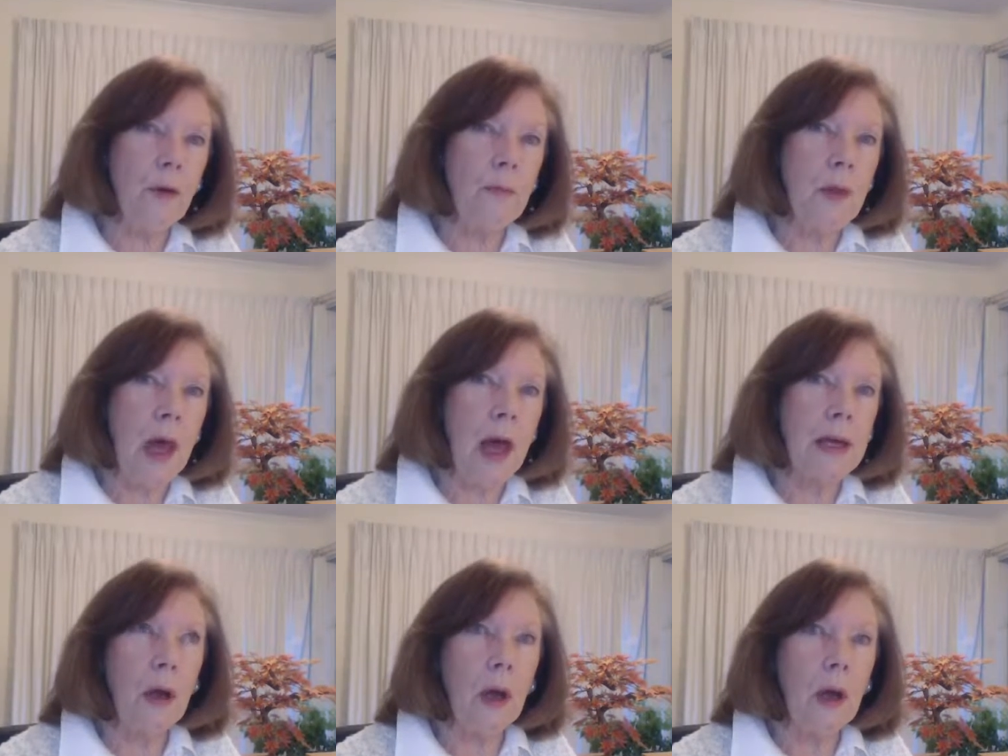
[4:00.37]
from
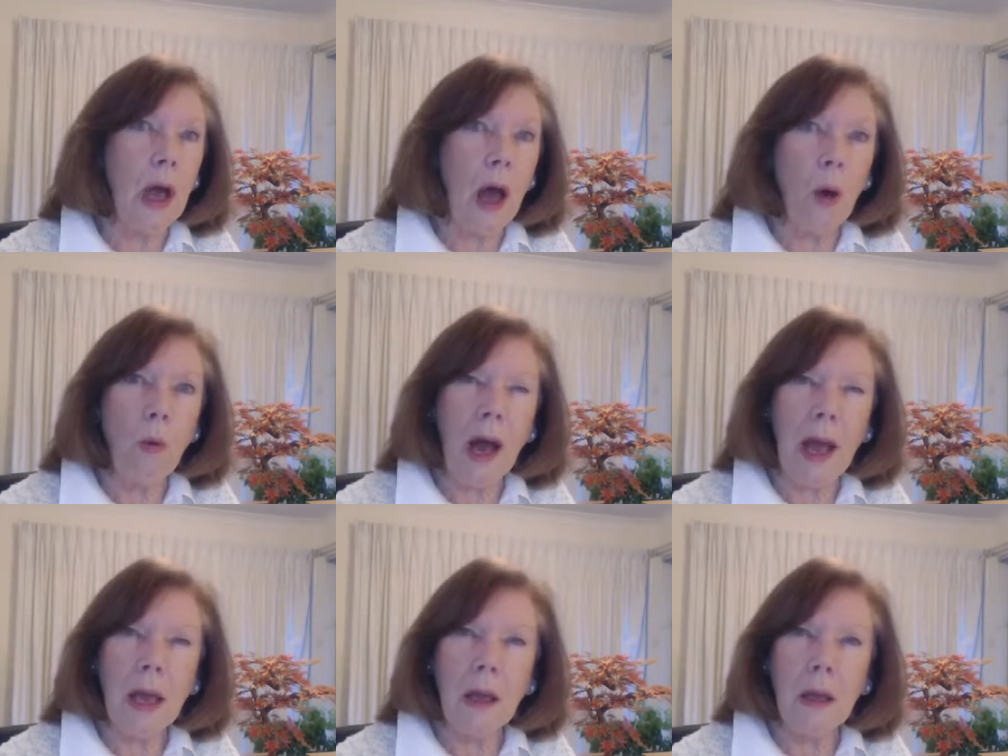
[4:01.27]
that our
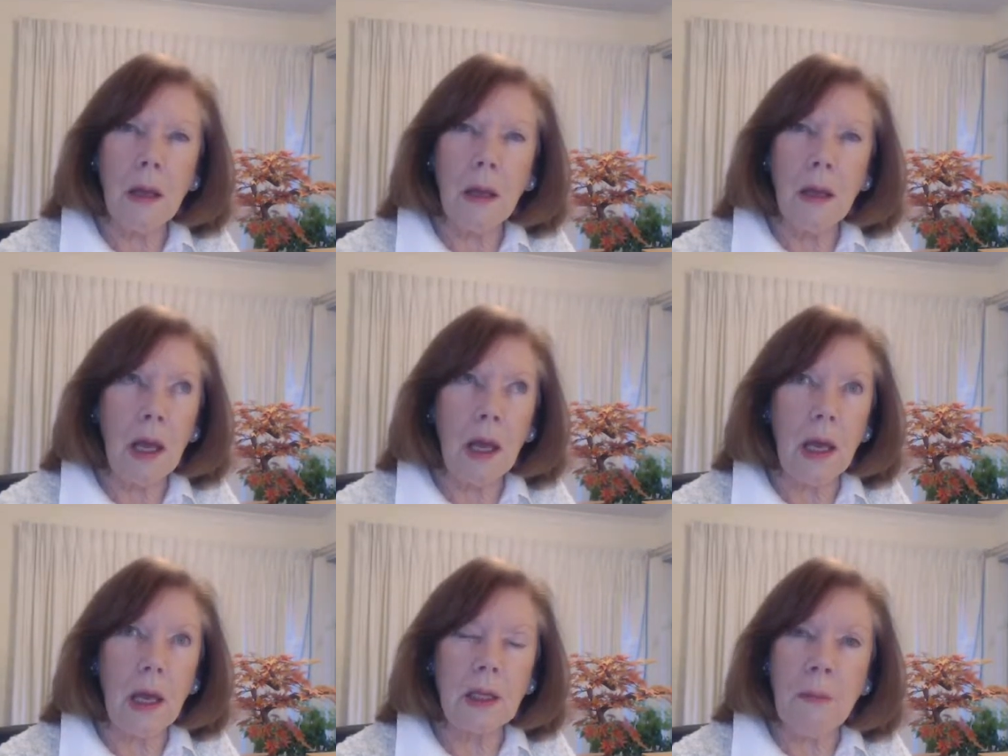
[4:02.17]
way
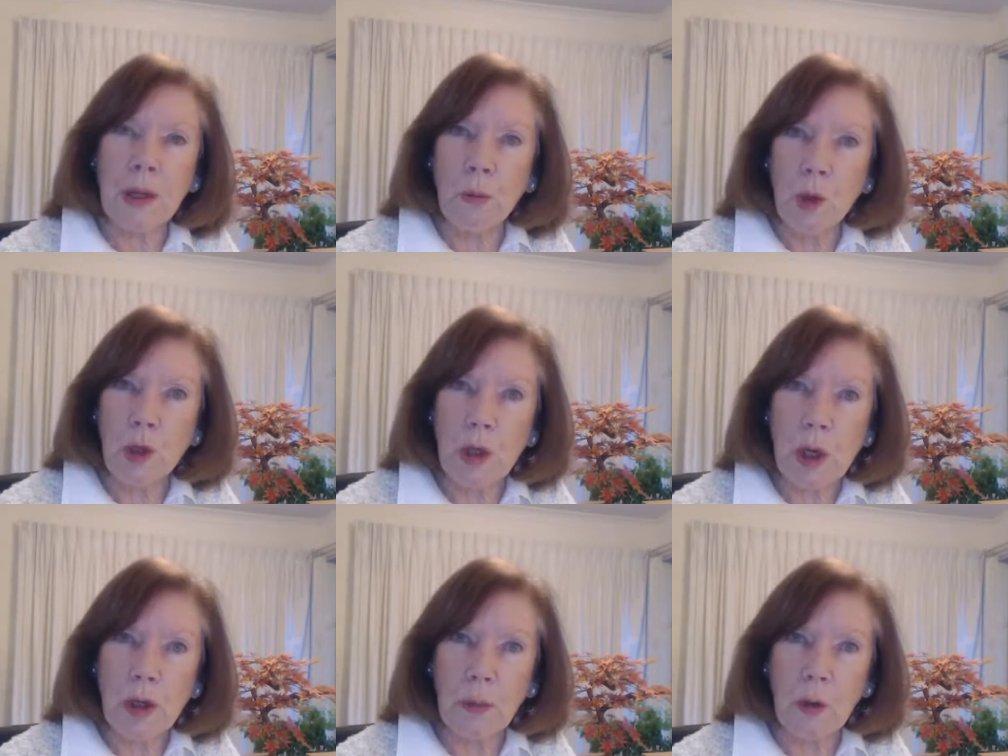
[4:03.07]
is much more
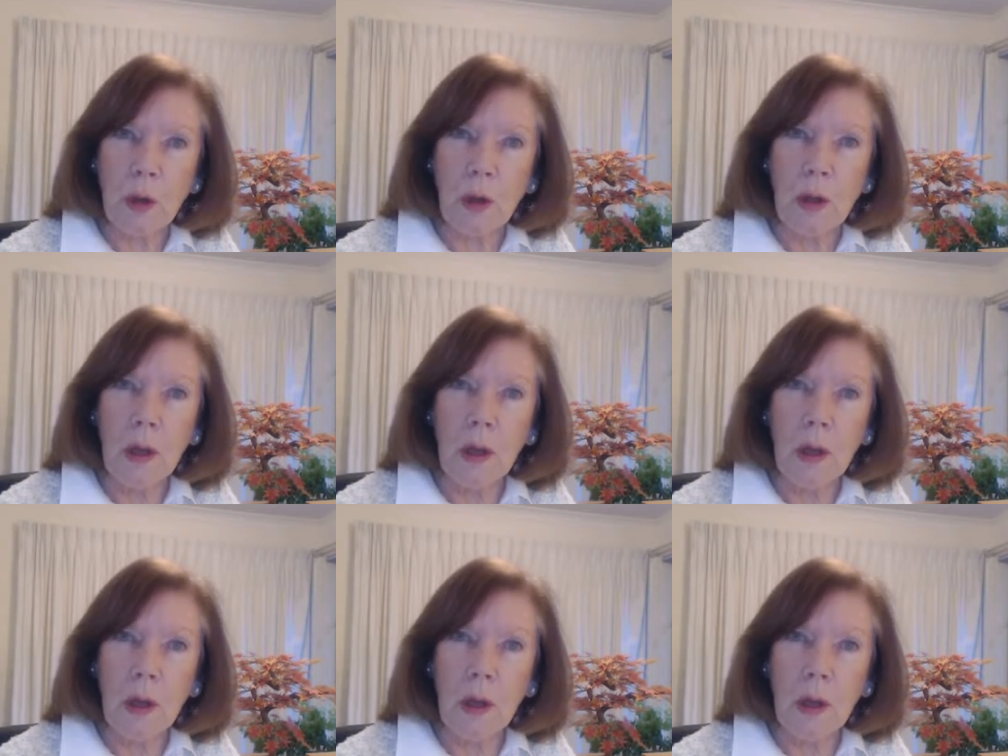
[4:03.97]
suitable